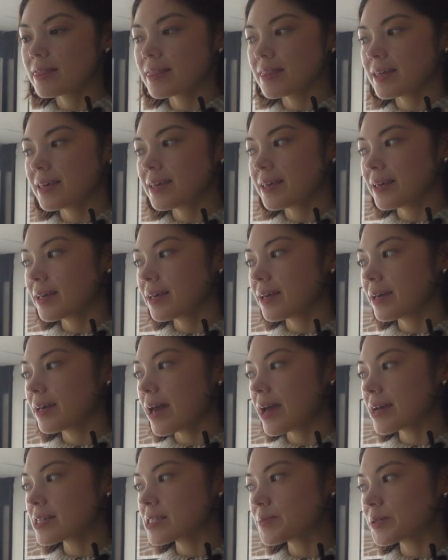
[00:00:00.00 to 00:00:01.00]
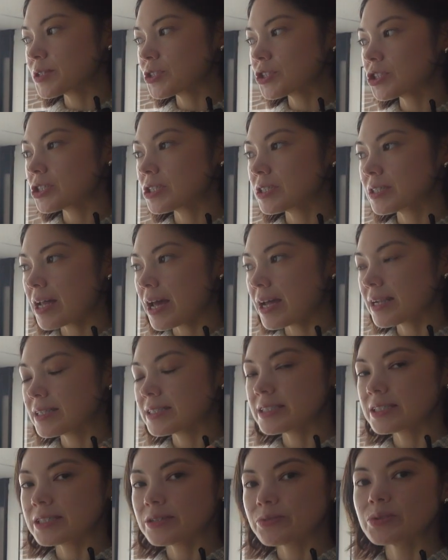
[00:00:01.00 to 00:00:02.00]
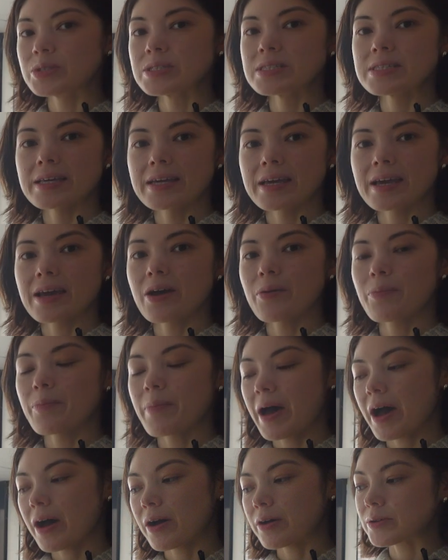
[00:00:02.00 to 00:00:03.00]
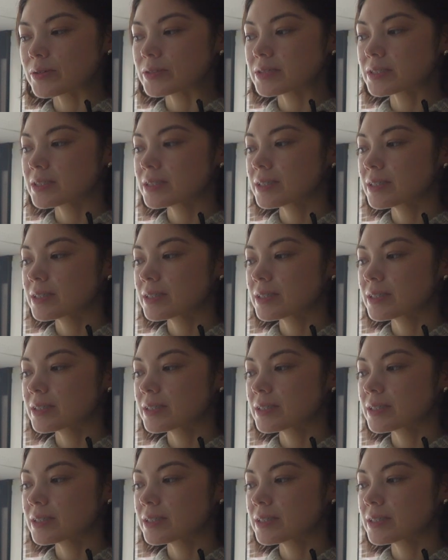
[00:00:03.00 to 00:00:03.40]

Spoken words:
The exhibition idea was like about